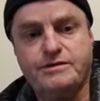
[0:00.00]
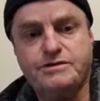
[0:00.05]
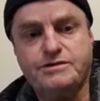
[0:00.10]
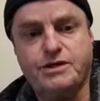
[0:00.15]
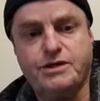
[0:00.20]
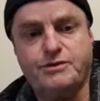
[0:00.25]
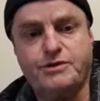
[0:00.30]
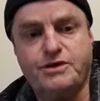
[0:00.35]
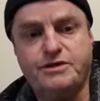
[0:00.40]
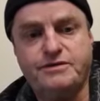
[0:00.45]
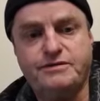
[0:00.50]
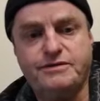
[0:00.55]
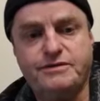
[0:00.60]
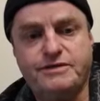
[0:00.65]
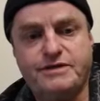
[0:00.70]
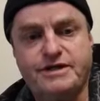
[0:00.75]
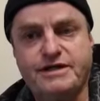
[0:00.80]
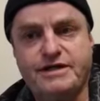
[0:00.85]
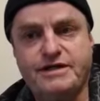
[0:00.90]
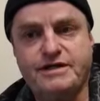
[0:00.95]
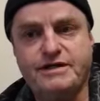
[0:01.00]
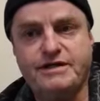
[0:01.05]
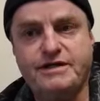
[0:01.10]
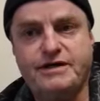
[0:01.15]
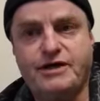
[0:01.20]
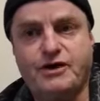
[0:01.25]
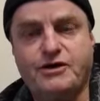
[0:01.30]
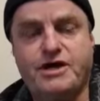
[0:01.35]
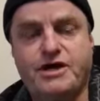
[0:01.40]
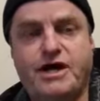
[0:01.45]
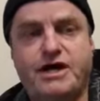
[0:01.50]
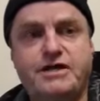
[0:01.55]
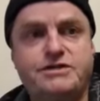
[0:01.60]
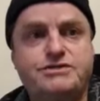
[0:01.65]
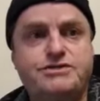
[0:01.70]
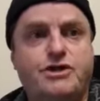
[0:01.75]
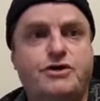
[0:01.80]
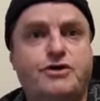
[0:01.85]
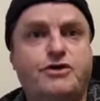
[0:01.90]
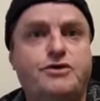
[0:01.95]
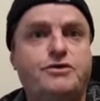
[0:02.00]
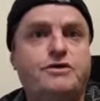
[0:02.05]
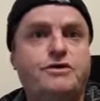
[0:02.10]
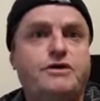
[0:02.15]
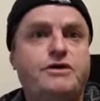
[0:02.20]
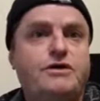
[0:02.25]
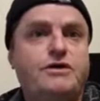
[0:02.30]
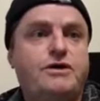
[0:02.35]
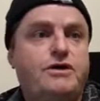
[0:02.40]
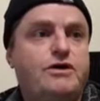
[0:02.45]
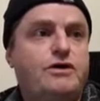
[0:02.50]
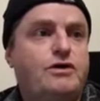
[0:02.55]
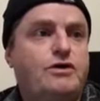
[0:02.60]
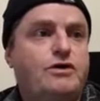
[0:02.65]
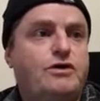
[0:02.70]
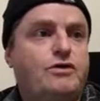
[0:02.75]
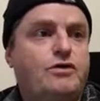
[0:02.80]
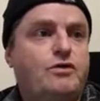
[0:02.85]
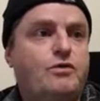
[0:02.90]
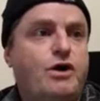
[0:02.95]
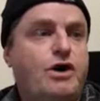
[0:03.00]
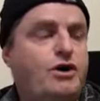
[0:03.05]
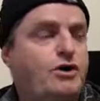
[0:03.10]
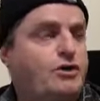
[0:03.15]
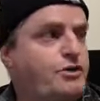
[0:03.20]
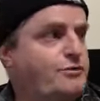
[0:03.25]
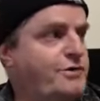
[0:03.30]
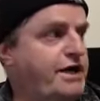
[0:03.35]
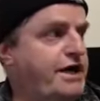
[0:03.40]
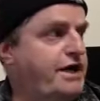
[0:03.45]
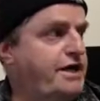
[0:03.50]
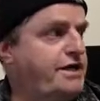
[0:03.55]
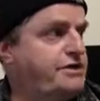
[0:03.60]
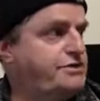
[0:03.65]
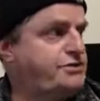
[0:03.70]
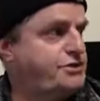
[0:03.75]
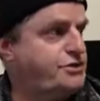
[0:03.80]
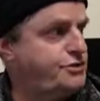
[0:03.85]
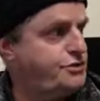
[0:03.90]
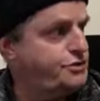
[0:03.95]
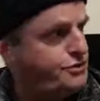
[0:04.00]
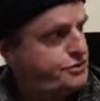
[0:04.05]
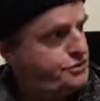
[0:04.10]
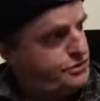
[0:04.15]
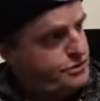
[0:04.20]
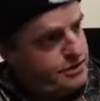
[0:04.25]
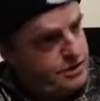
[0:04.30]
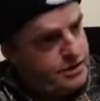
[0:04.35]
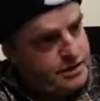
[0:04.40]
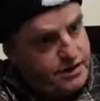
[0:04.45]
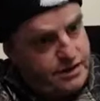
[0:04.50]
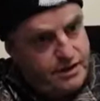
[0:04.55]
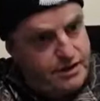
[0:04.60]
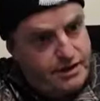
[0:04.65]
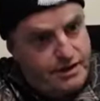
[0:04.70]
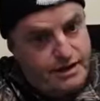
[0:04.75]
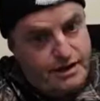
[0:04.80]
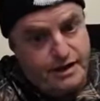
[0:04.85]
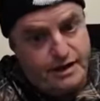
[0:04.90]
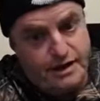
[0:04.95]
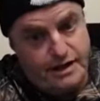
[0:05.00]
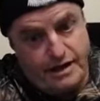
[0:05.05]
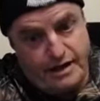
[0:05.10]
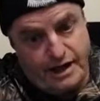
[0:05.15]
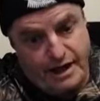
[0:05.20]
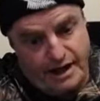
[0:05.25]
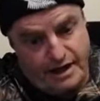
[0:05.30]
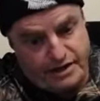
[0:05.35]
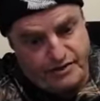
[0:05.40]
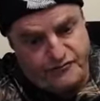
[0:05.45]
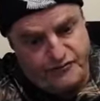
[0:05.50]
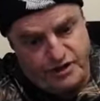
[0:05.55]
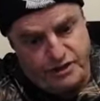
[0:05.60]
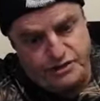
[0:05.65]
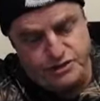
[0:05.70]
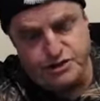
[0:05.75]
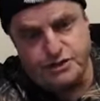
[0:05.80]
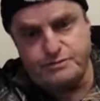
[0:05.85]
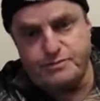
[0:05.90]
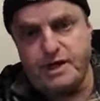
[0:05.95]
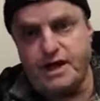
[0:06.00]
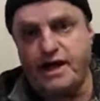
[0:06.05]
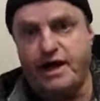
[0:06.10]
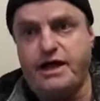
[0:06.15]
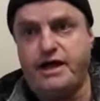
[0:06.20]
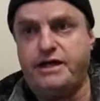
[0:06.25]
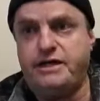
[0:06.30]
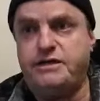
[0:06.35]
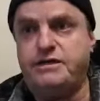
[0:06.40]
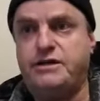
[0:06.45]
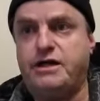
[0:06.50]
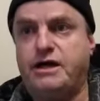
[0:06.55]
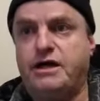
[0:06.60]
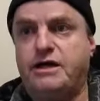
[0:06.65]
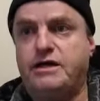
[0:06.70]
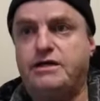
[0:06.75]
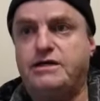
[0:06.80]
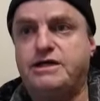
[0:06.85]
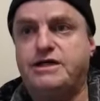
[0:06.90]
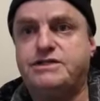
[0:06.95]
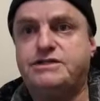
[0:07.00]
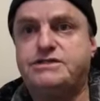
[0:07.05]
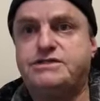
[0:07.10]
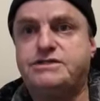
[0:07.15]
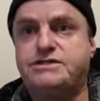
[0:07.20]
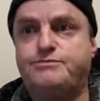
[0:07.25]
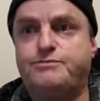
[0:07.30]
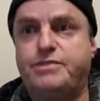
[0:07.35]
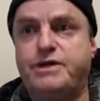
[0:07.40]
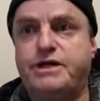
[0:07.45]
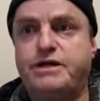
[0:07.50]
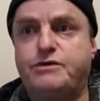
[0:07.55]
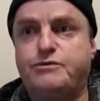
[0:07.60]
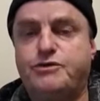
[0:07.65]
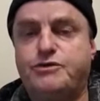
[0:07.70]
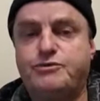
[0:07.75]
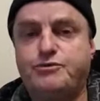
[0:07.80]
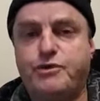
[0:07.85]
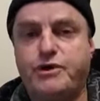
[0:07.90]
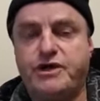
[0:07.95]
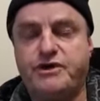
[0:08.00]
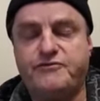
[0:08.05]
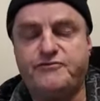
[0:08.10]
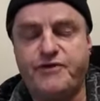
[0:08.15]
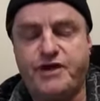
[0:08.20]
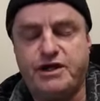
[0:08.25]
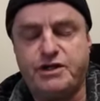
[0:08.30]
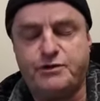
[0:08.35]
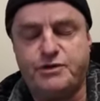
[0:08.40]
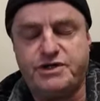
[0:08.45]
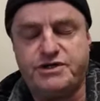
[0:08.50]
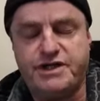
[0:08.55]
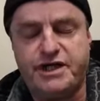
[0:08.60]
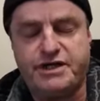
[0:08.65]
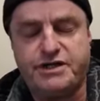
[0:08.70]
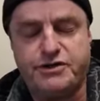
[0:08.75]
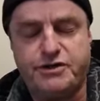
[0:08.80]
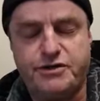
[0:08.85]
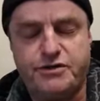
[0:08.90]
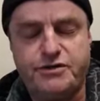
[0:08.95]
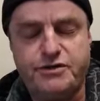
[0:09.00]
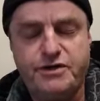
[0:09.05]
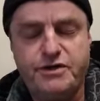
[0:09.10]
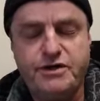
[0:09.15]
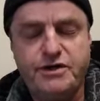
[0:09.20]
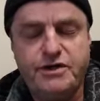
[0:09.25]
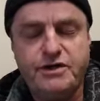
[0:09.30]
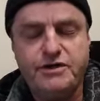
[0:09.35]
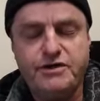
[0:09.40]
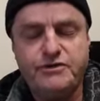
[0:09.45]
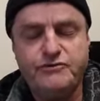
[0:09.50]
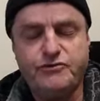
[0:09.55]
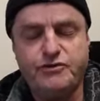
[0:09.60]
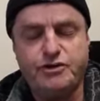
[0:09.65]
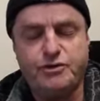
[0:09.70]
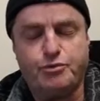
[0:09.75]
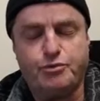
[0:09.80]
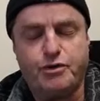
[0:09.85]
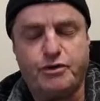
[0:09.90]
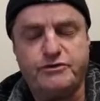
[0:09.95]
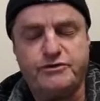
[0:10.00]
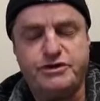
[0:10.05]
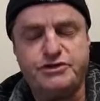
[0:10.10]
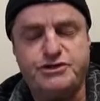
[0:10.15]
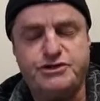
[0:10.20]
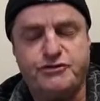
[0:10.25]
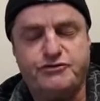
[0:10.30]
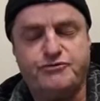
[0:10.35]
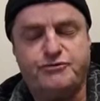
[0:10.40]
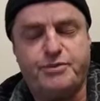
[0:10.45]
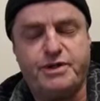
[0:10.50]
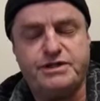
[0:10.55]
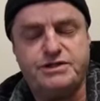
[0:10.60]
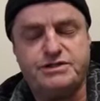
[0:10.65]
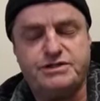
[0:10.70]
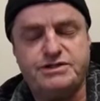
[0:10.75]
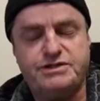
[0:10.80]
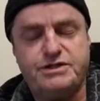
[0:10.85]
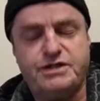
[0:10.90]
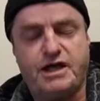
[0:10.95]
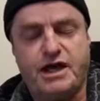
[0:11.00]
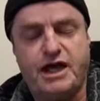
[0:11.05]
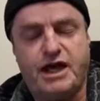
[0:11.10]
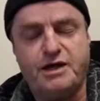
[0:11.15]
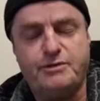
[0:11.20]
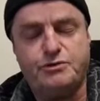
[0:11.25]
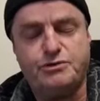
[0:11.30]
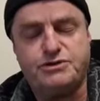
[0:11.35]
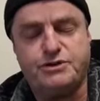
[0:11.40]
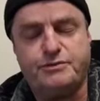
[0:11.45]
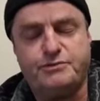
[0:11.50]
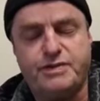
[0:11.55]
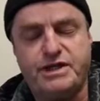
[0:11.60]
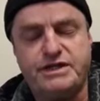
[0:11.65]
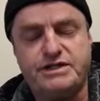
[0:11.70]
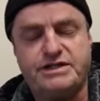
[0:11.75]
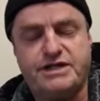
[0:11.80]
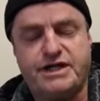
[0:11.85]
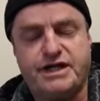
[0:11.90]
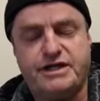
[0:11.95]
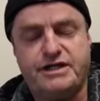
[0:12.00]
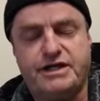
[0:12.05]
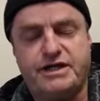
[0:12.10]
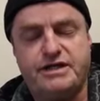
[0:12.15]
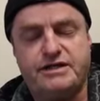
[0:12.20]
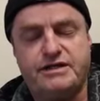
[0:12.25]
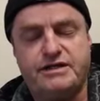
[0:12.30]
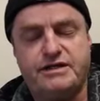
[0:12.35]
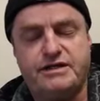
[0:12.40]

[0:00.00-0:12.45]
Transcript: So we're good? Okay, so welcome again to Ark Fellowship, and uh, let's begin with prayer. Father, we thank you for the privilege of being able to meet together,